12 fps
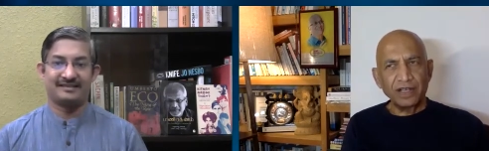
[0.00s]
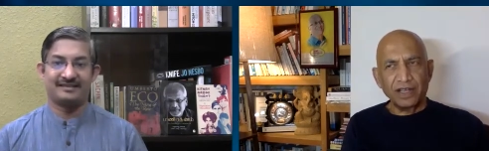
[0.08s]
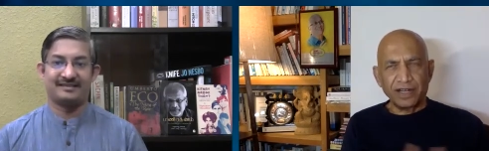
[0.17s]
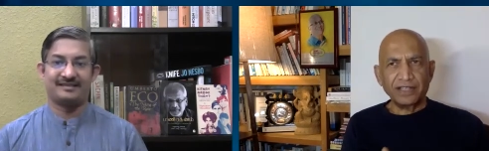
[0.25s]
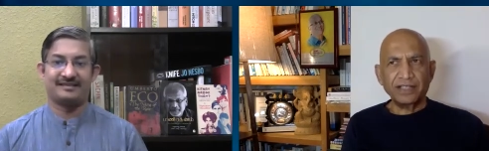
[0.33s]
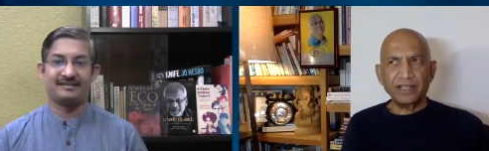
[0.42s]

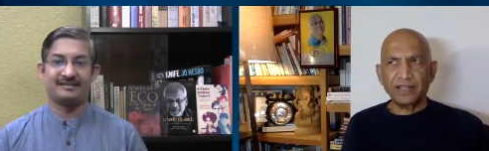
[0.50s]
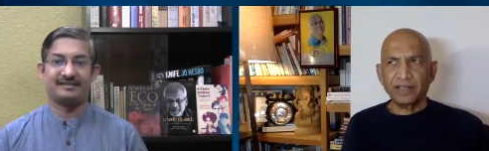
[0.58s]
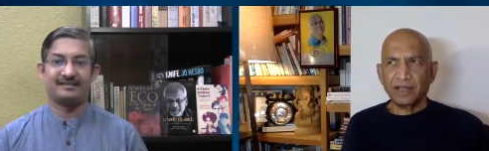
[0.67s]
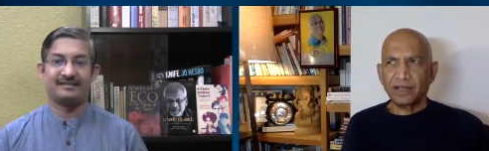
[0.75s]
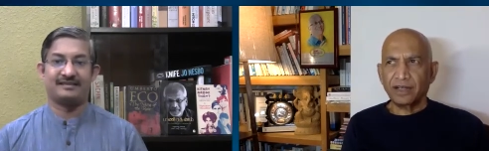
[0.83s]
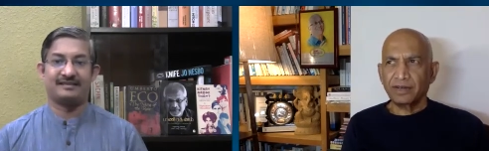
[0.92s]
Speaker 1: And I think
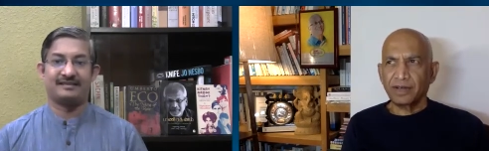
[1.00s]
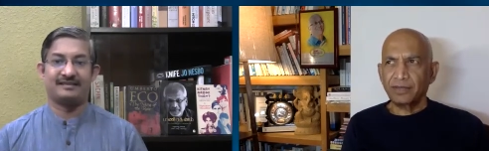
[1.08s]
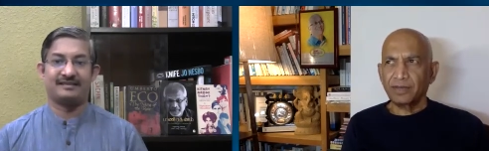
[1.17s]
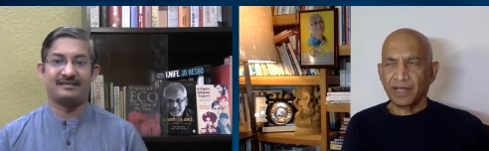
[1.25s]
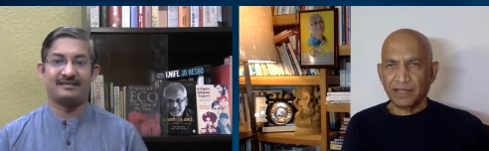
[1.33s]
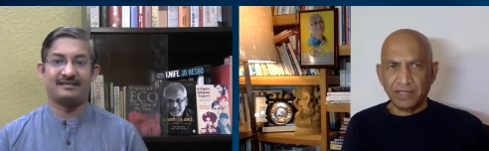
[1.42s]
uh,
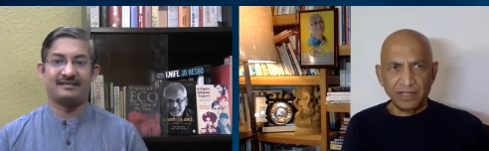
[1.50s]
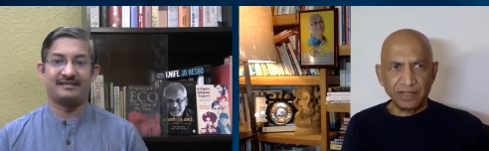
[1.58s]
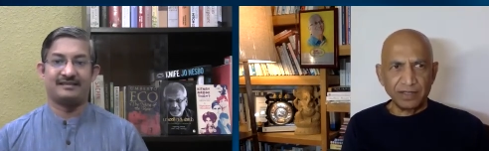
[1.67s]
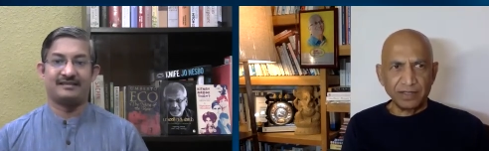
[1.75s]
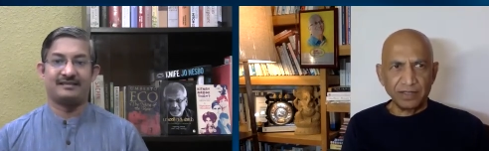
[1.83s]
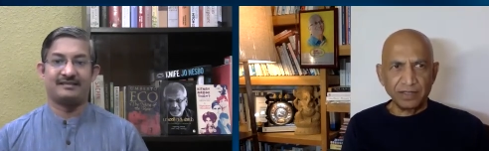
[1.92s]
I'm
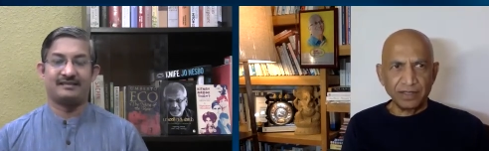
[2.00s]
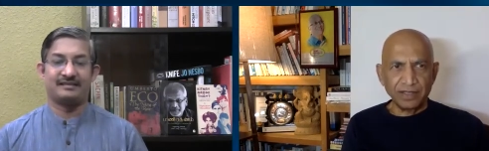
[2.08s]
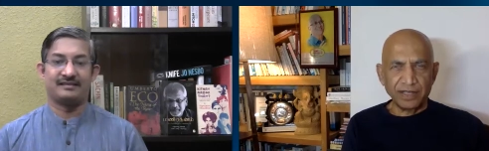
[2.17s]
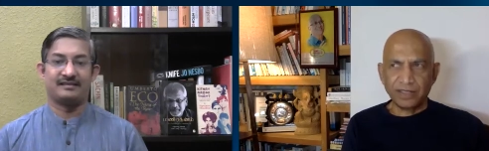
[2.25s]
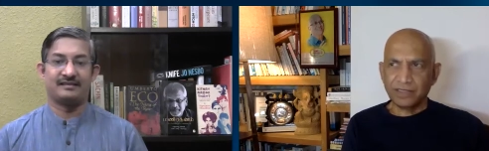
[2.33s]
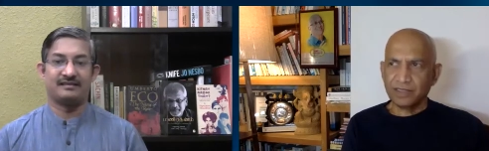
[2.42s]
lucky
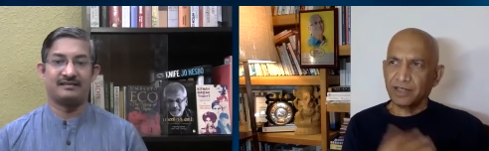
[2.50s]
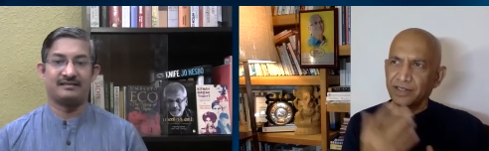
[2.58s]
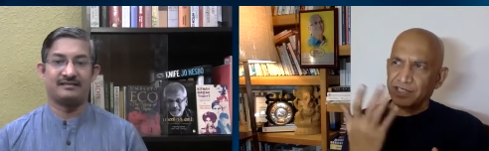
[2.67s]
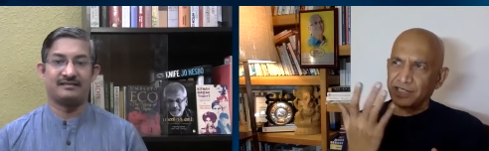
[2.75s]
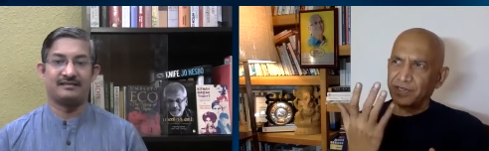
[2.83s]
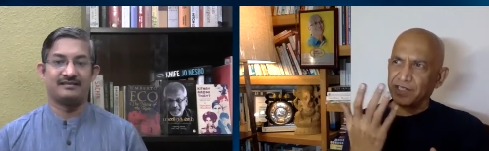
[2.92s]
that
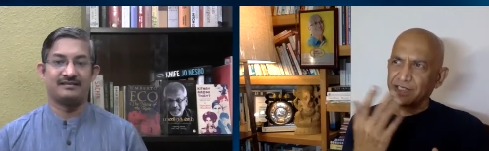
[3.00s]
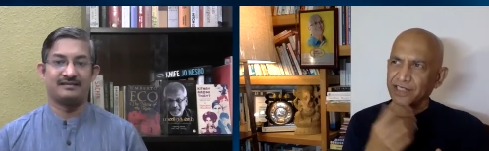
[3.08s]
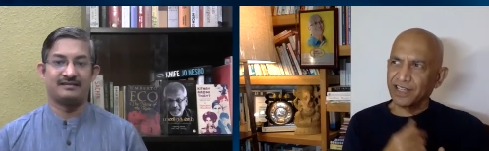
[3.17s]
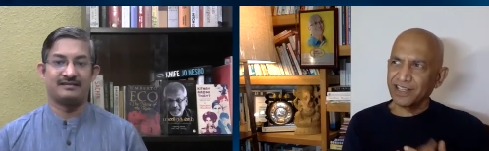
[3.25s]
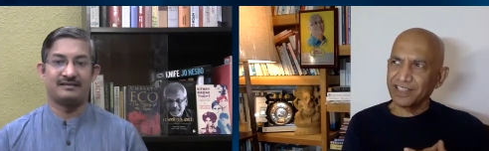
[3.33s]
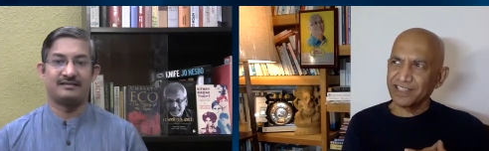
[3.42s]
divinity
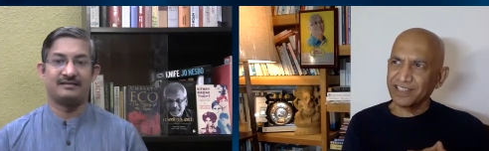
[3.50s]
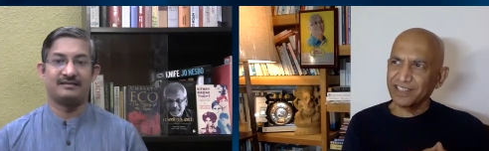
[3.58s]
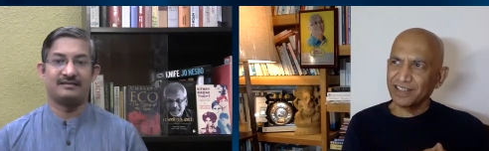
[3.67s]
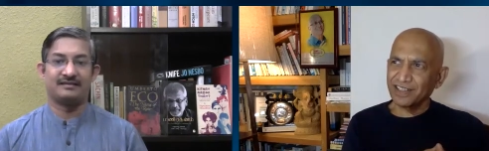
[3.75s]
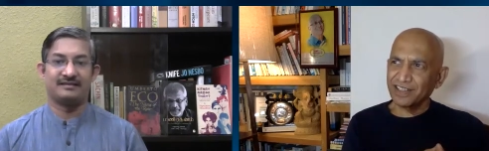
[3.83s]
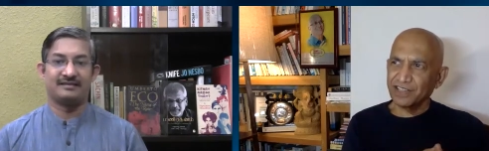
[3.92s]
has
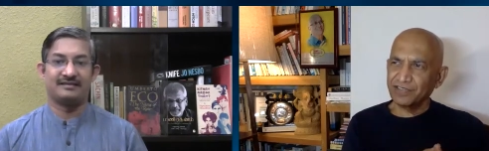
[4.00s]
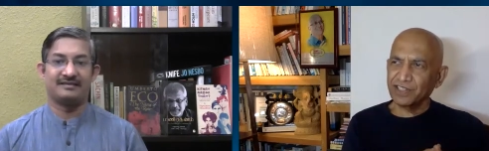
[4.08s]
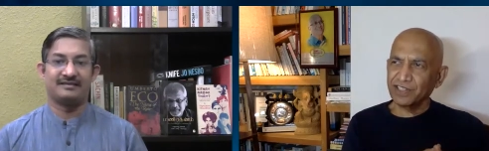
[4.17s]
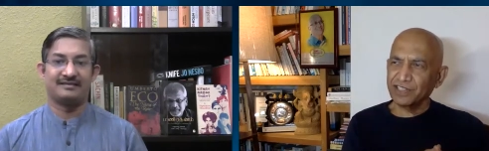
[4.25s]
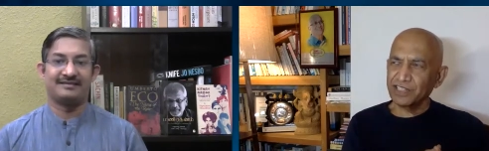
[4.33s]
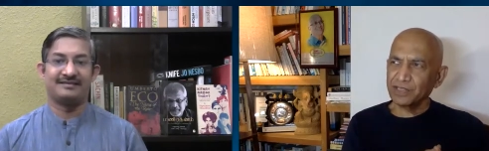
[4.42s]

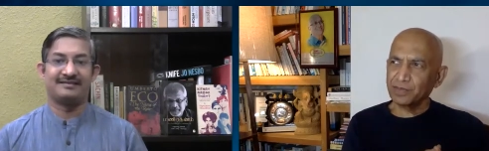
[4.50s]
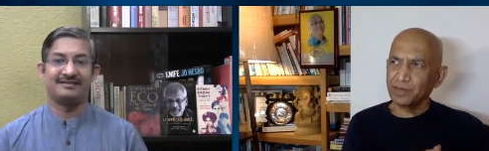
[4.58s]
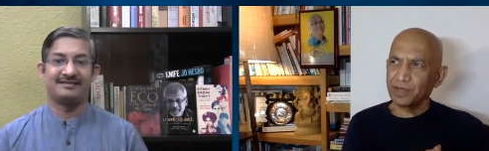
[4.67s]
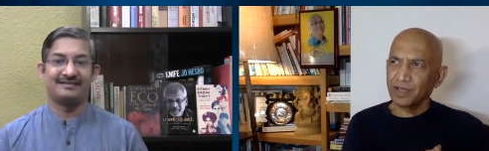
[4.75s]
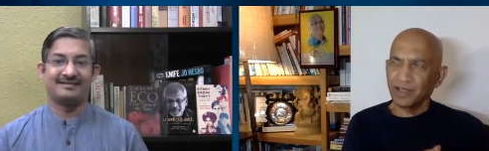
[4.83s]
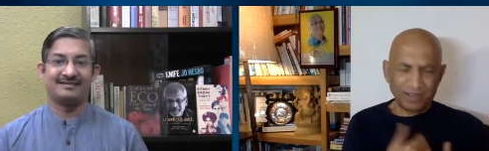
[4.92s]
gifted this
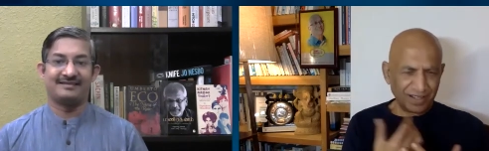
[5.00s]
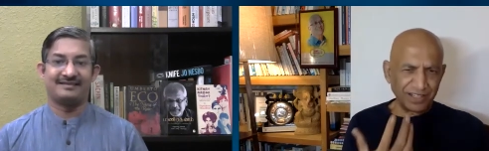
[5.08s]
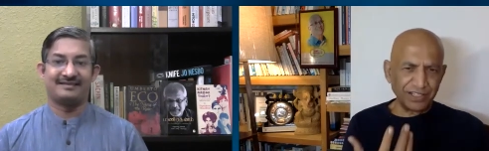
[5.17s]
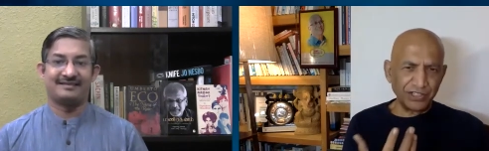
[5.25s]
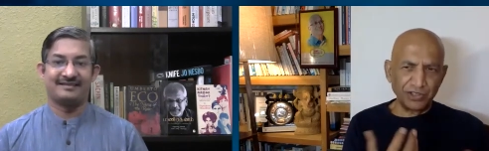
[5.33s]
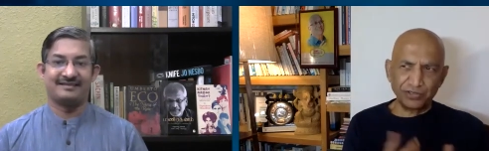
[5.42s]

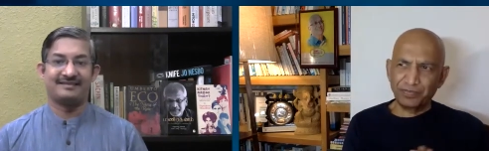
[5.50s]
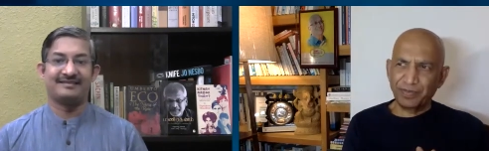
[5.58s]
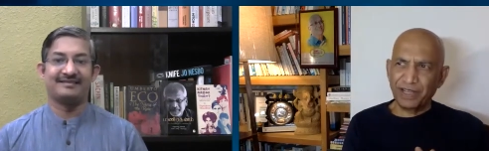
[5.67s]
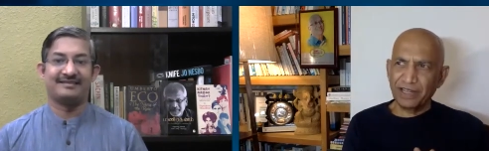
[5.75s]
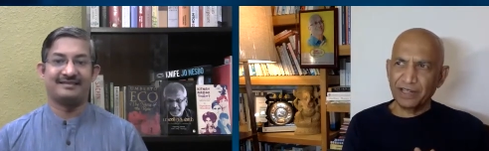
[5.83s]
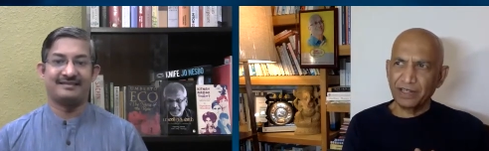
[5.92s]
clarity of
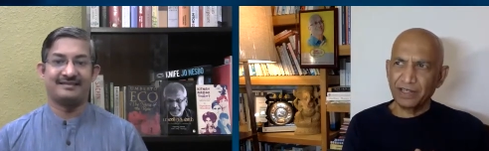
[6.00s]
mind